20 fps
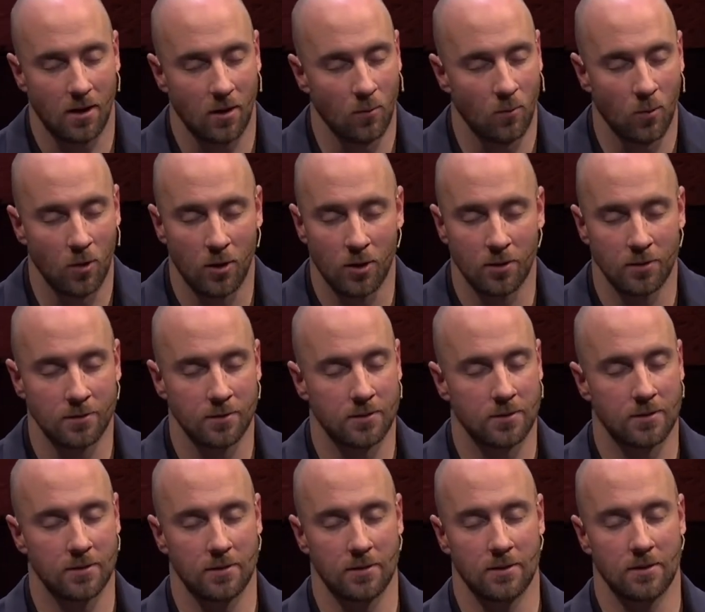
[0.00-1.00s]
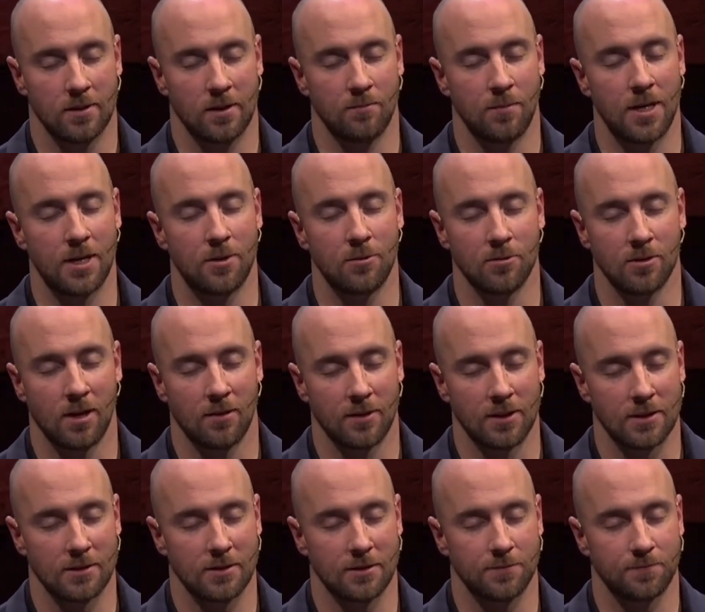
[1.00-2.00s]
our words that make you love
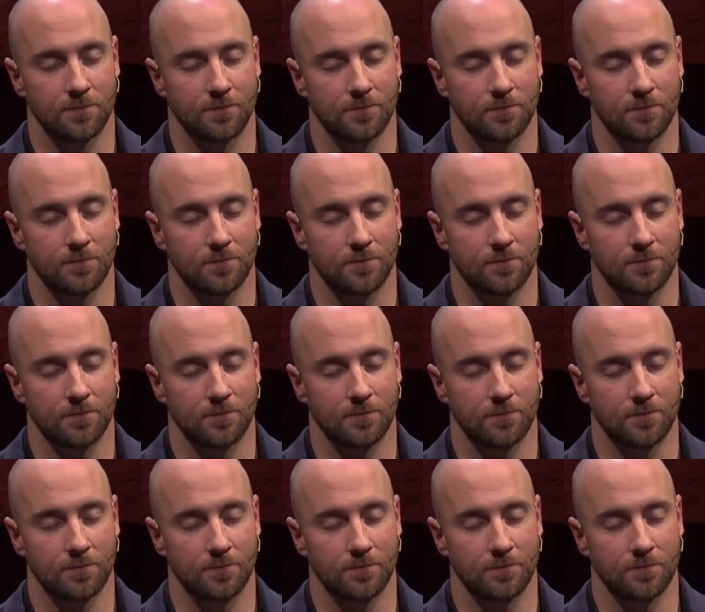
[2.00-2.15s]
us.